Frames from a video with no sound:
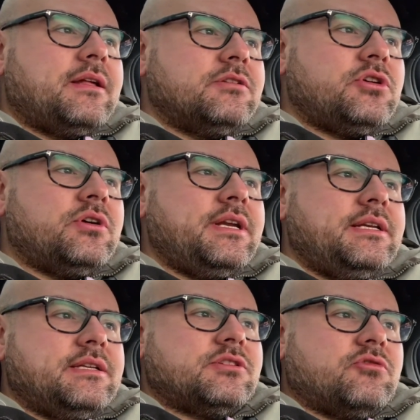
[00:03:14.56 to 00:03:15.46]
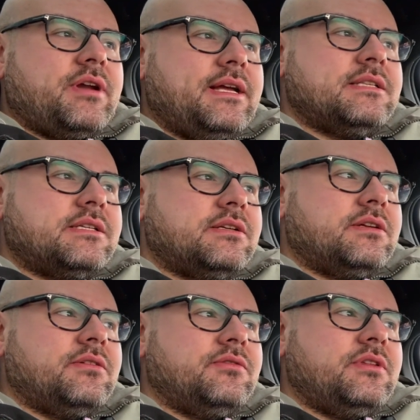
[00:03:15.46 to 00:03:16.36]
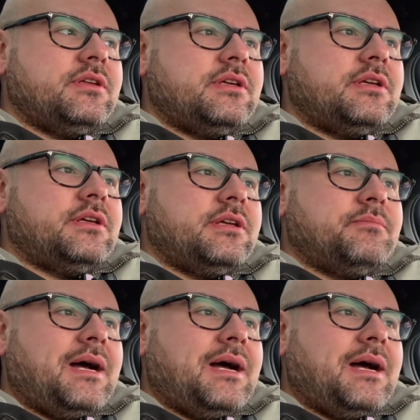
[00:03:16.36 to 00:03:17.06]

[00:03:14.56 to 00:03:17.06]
turn-in is great. The